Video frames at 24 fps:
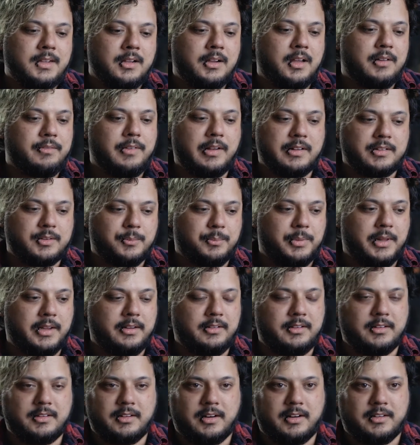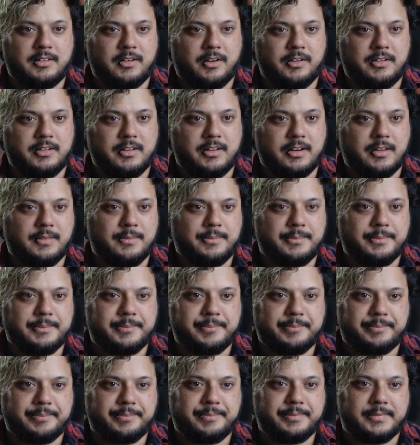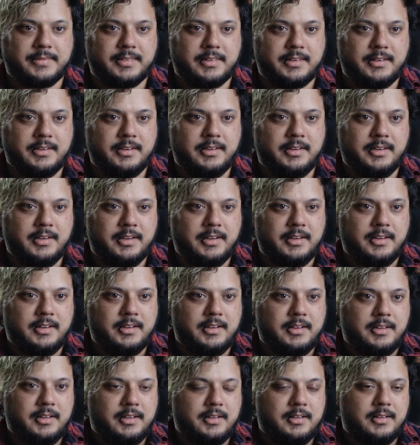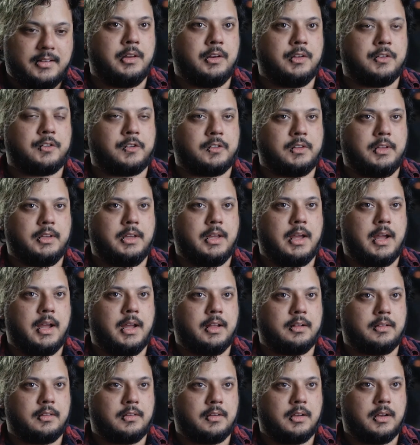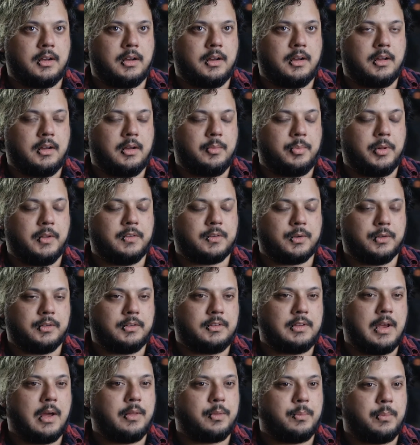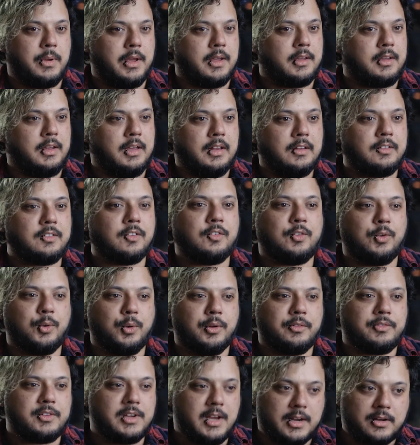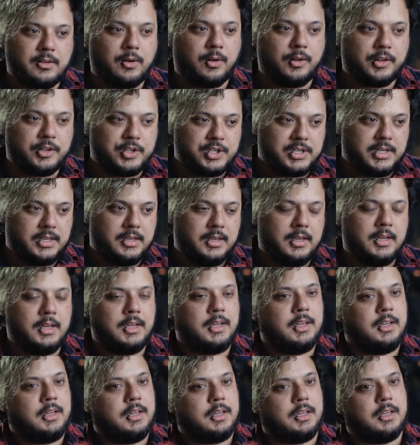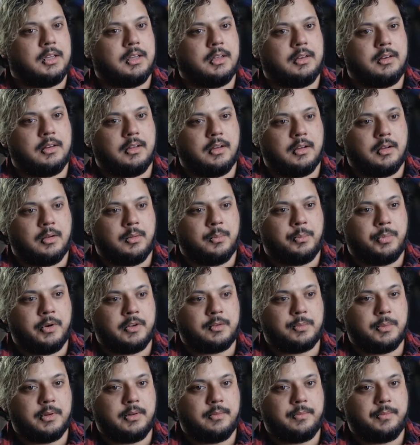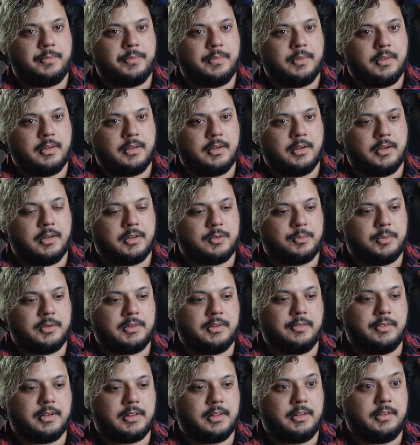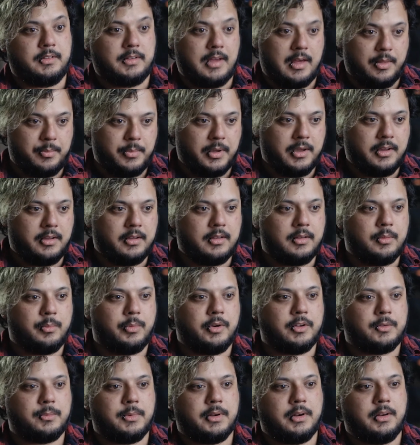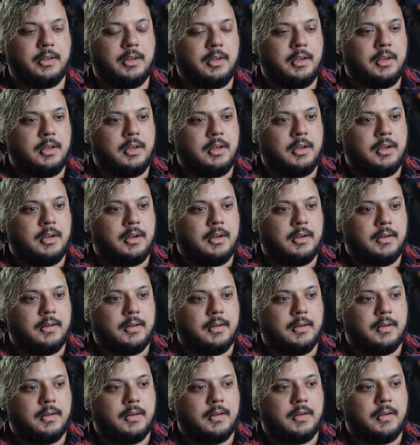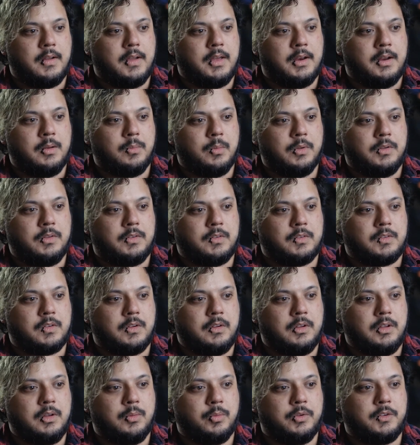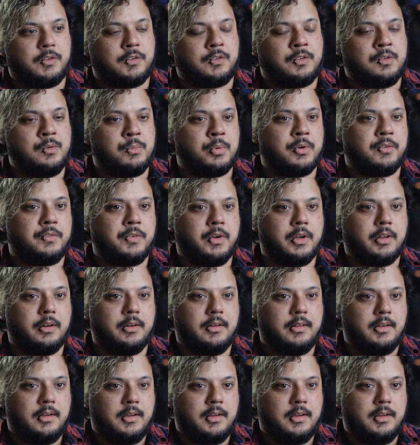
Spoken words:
I found some places and I started studying. So I studied initially at a place called South Bank Institute of Technology in Brisbane, specifically South Bank in Brisbane, and it was super fun.